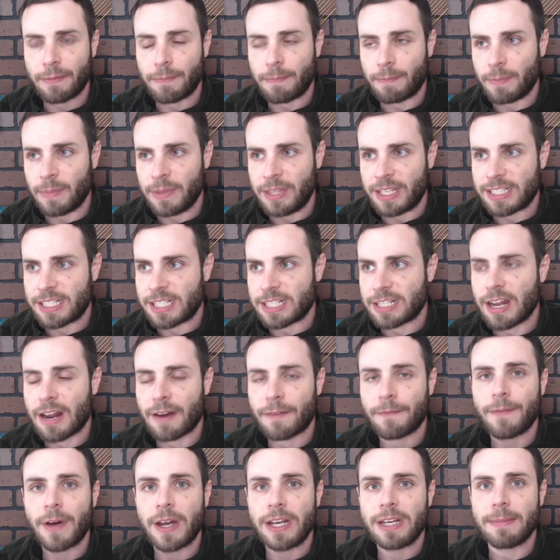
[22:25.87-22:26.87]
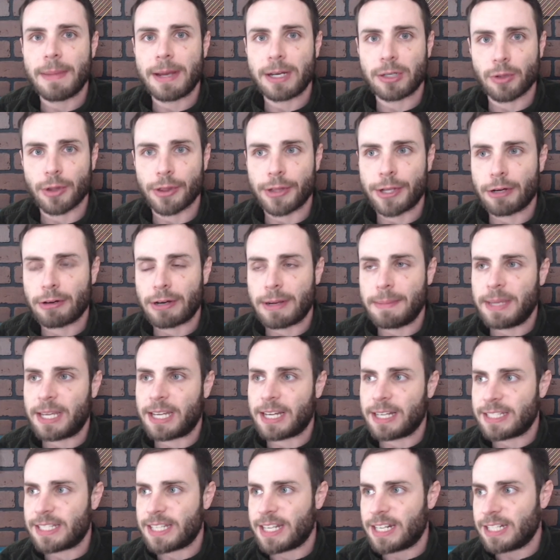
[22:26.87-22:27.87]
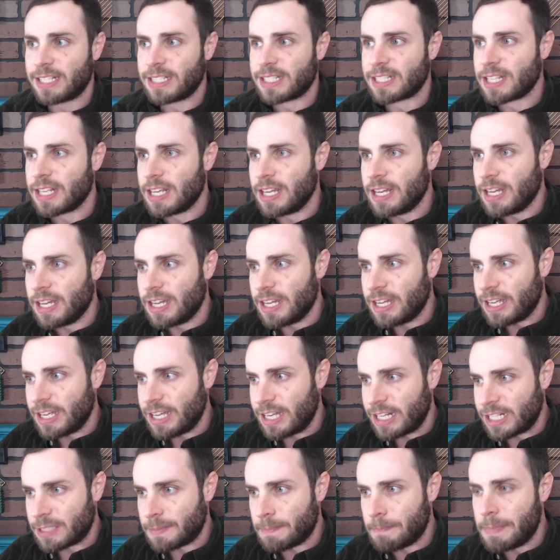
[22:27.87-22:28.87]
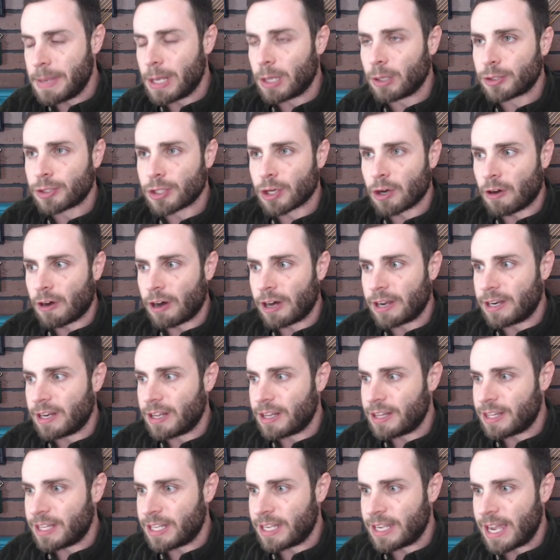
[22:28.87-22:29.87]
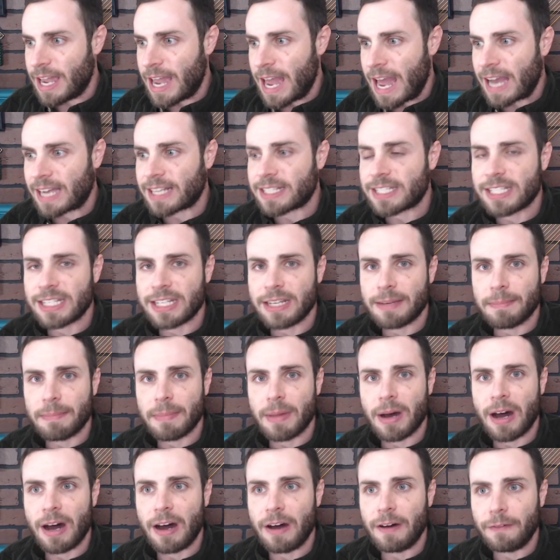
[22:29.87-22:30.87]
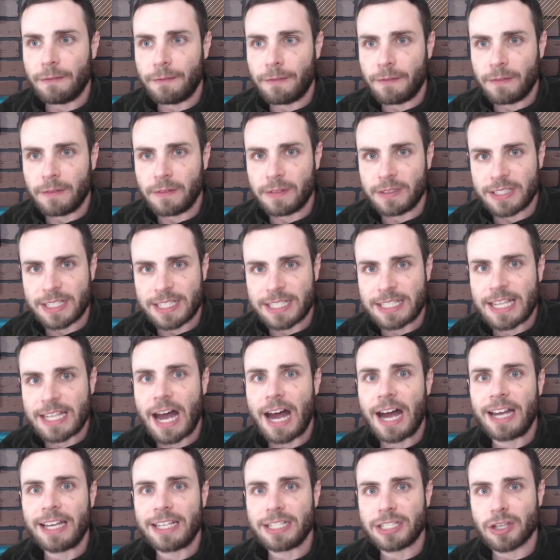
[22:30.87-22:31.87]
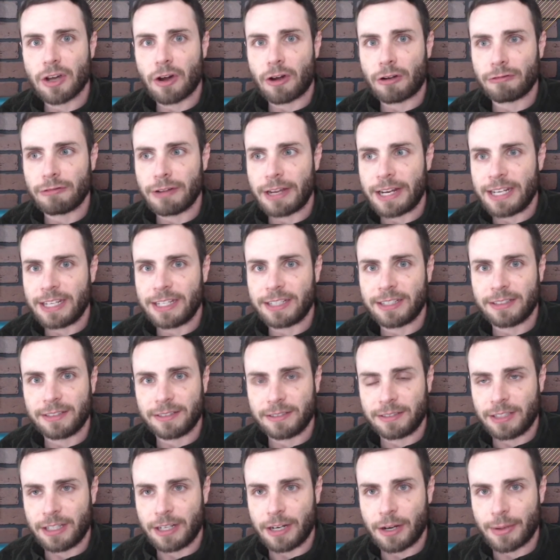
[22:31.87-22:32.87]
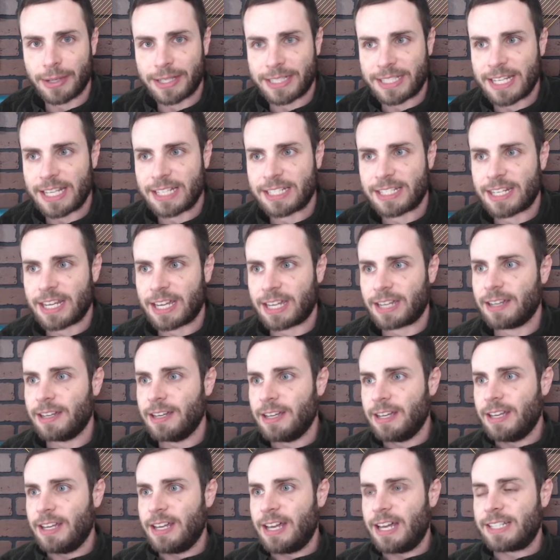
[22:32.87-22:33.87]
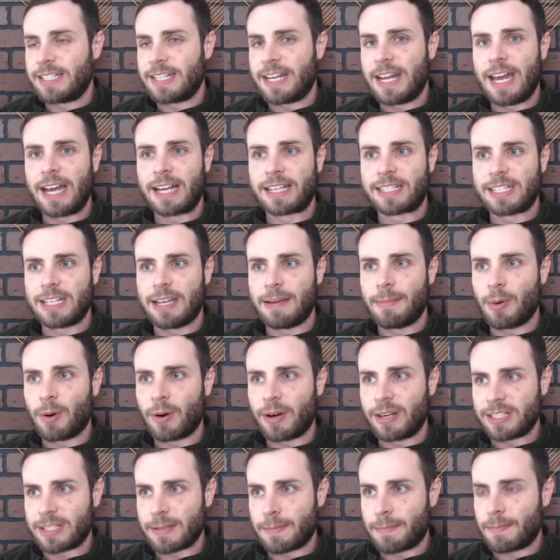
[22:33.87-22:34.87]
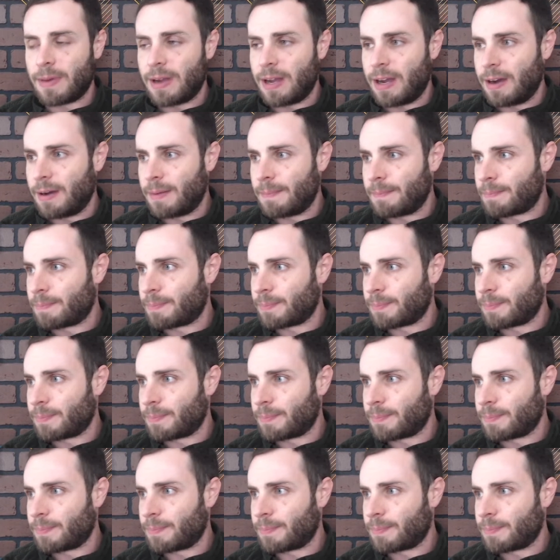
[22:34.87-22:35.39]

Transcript: this is not a fundamental theory because it is built on the axiom of size already, existing as an axiom or as a